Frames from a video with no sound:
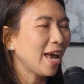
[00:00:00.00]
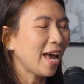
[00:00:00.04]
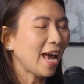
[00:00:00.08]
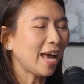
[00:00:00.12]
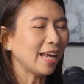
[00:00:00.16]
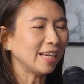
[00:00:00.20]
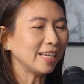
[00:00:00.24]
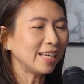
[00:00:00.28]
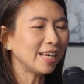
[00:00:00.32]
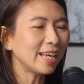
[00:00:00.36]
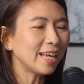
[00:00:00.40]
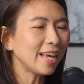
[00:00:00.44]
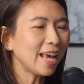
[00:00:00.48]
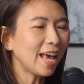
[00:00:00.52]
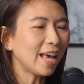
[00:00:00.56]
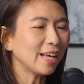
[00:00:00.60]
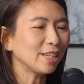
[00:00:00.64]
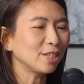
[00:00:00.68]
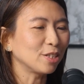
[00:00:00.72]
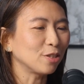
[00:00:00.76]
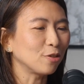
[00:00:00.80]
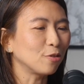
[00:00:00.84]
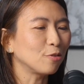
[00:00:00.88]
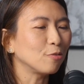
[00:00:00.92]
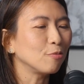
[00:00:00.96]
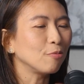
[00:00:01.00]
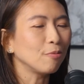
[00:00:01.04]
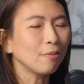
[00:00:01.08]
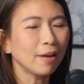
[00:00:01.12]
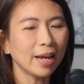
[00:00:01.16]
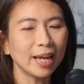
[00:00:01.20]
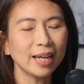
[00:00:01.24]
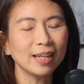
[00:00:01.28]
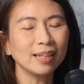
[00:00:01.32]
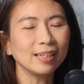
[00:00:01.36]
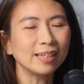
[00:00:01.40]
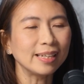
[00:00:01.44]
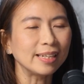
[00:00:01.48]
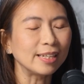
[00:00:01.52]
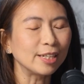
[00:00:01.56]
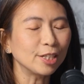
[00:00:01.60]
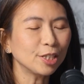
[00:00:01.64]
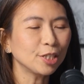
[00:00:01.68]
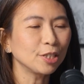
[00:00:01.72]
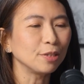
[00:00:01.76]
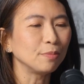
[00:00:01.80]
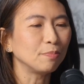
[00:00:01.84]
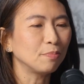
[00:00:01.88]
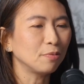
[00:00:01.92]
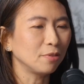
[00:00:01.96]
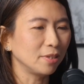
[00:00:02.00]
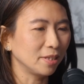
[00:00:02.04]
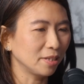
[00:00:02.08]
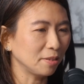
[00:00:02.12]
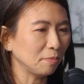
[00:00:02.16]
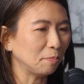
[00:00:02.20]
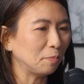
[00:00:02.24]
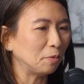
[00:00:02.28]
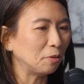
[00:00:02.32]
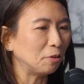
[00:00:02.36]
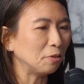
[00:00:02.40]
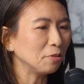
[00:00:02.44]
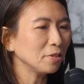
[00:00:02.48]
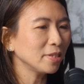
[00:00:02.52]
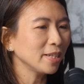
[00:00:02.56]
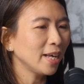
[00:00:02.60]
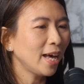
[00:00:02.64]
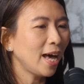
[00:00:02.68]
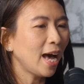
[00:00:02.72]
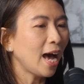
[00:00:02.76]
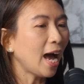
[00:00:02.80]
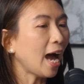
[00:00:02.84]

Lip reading: and he has great leadership principles.